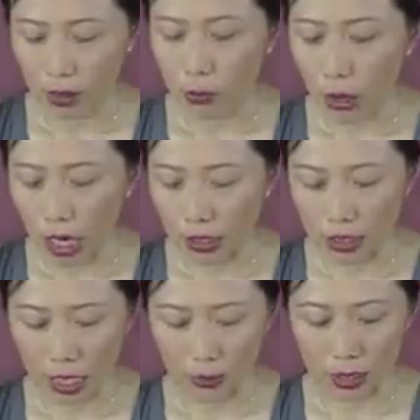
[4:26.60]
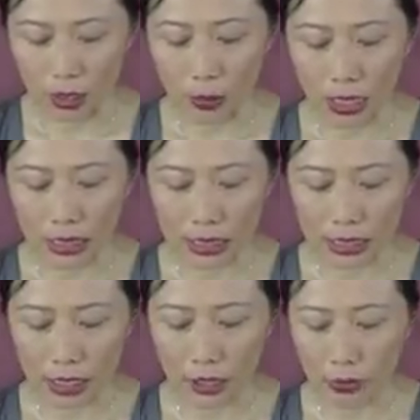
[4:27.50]
prior to coming to my
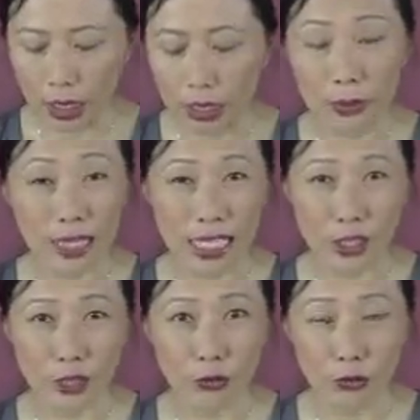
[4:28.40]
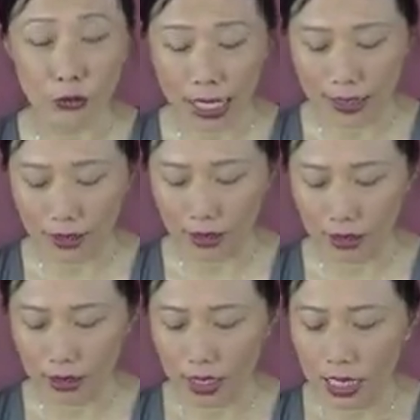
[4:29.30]
clinic on the recommendation of a friend.
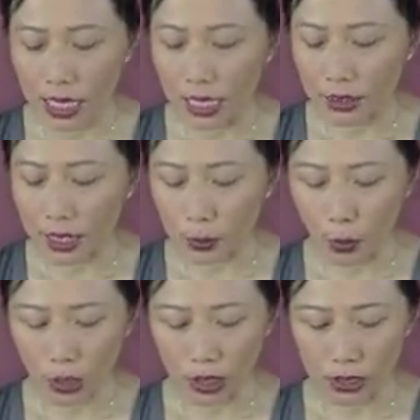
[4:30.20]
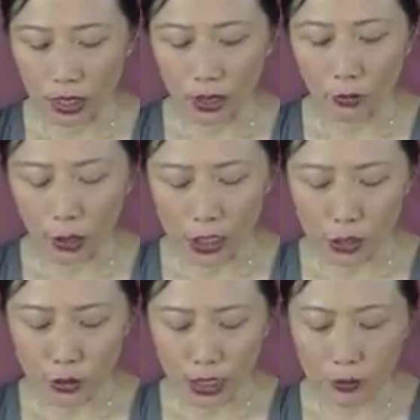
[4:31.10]
At this point,
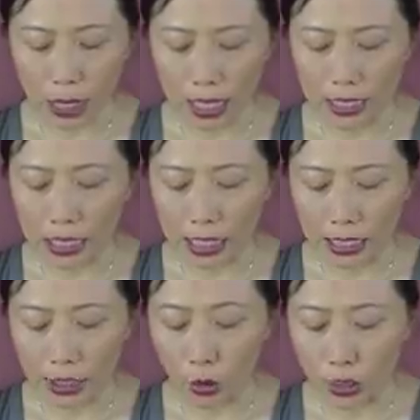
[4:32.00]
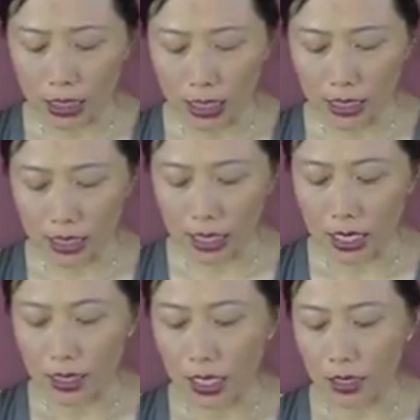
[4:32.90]
frustrated by a diagnosis
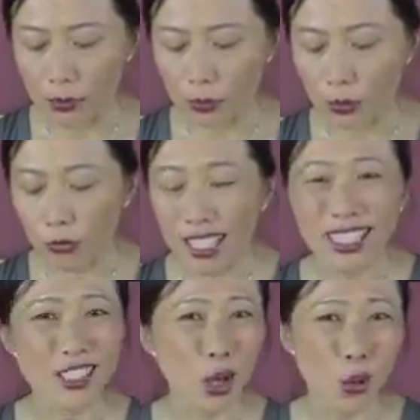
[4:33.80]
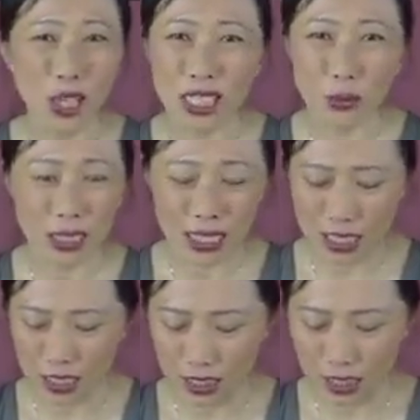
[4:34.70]
that provided no
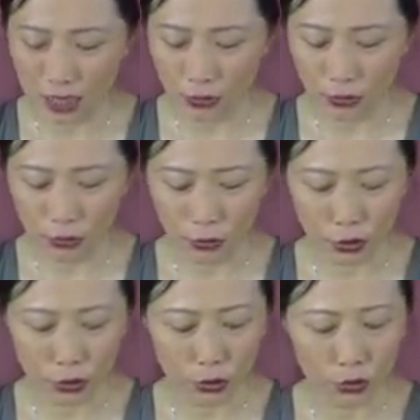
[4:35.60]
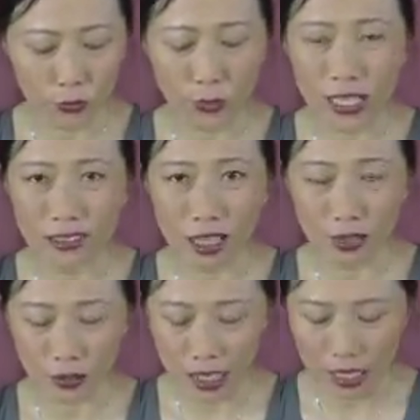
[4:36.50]
explanations for her failed
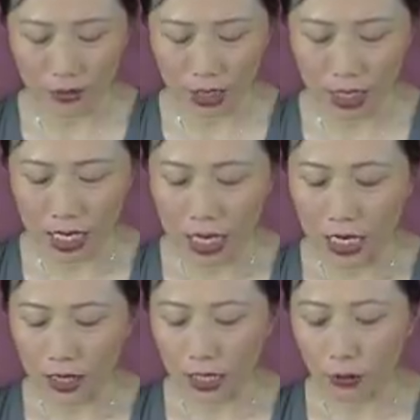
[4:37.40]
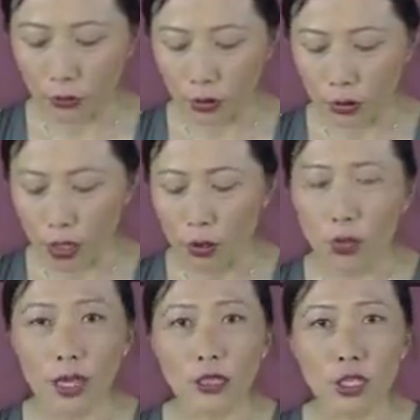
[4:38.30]
IVFs, and therefore
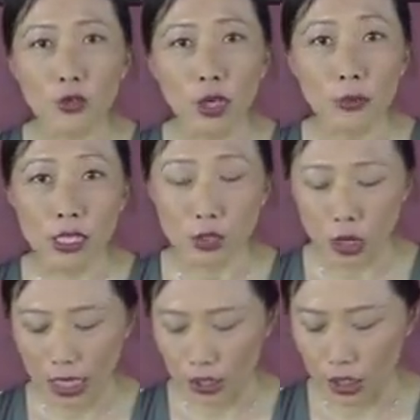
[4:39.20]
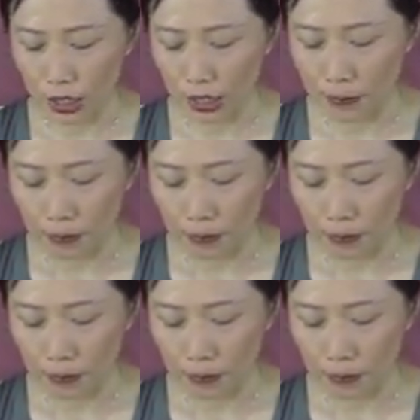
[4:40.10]
without a treatment strategy,